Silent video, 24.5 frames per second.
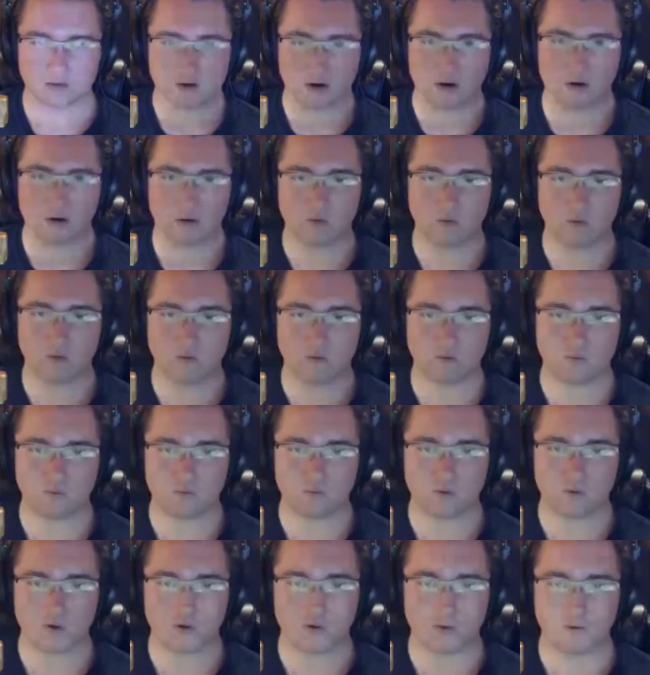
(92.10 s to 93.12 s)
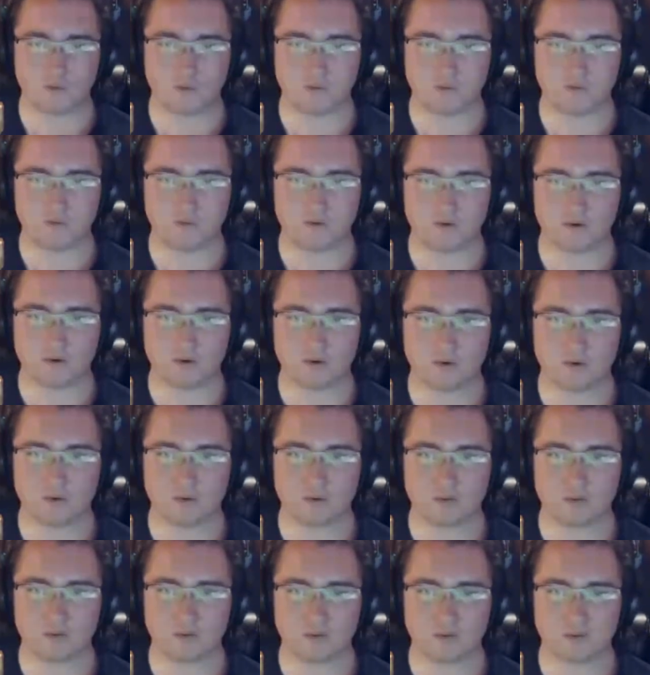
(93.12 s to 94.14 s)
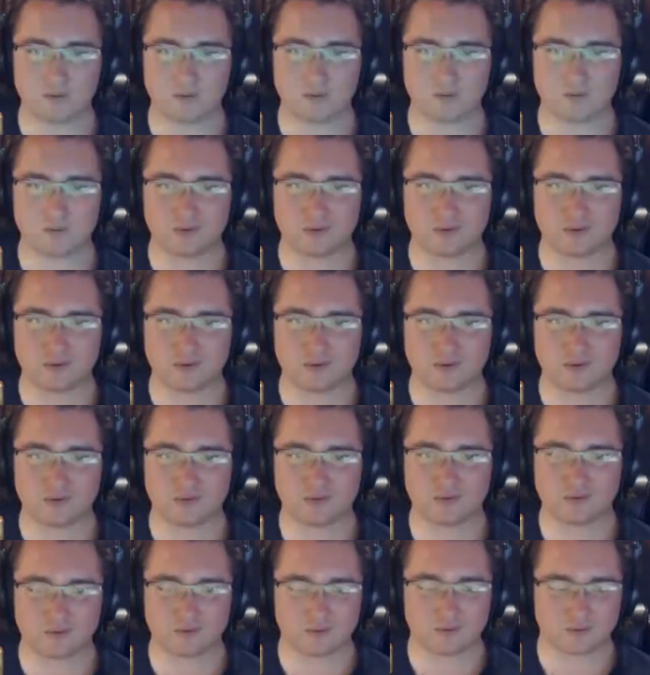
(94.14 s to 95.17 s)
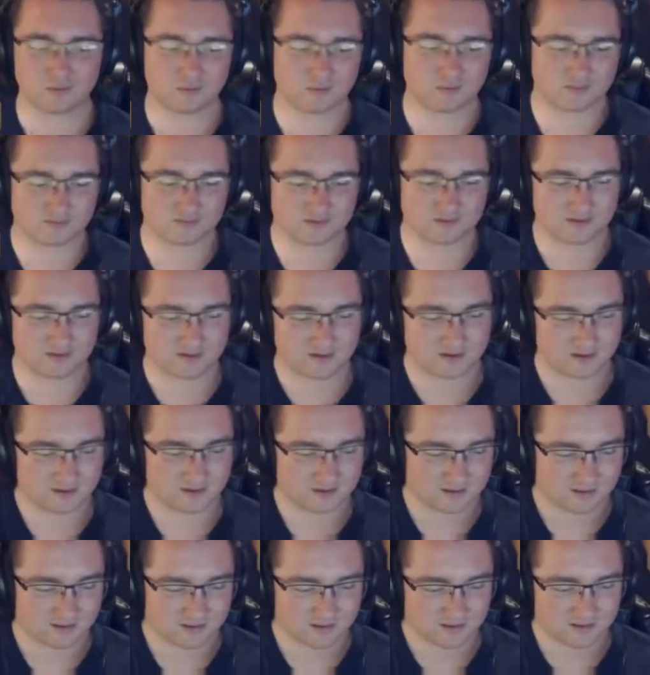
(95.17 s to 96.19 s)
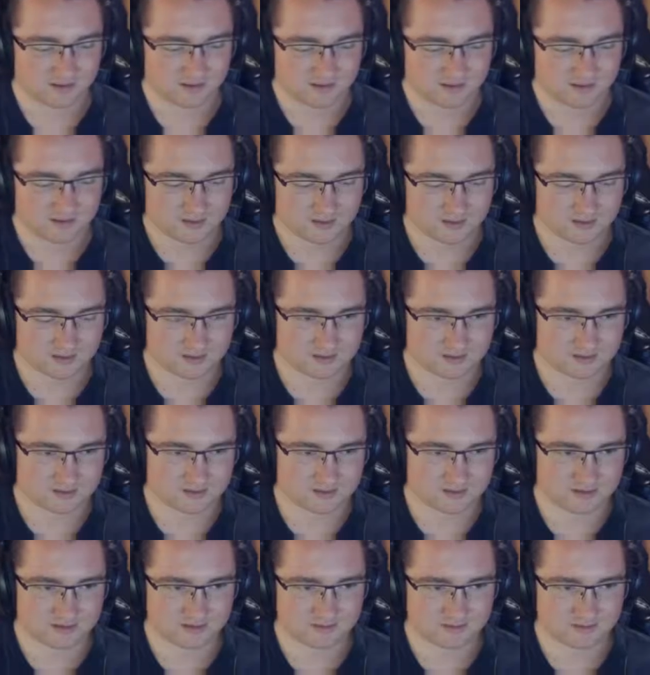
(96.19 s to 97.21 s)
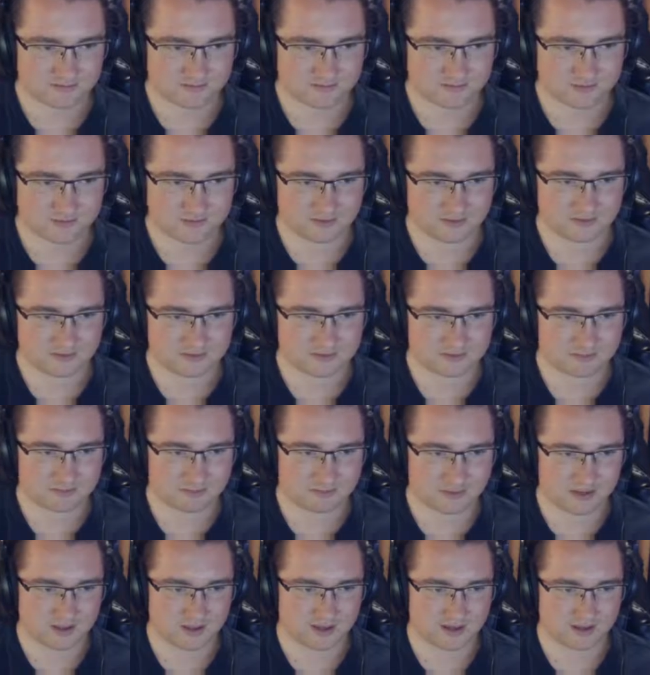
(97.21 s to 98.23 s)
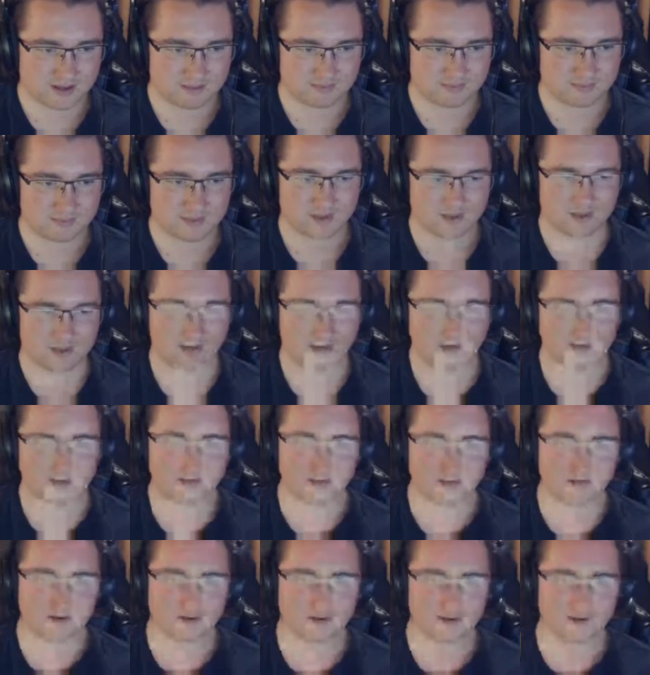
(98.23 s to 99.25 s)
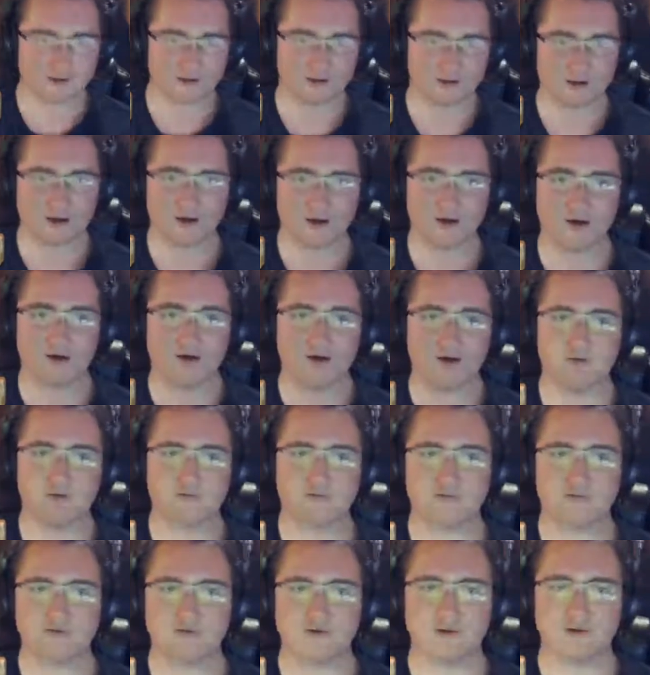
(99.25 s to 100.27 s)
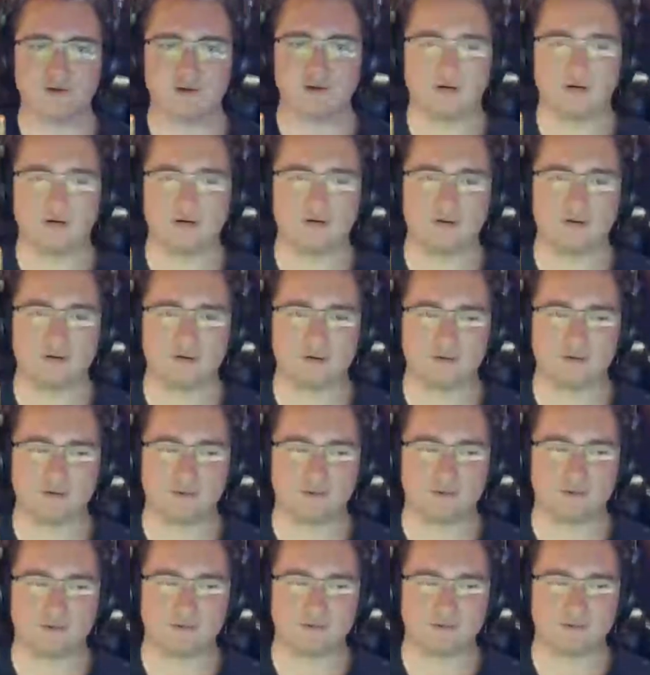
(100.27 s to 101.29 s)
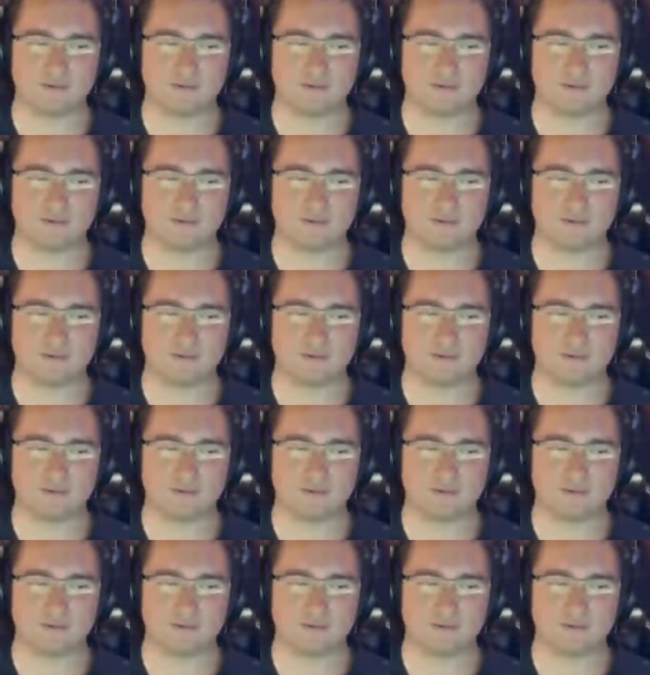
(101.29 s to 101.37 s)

Oh, oh, no. oh no. Music feels bad, man. Oh no. That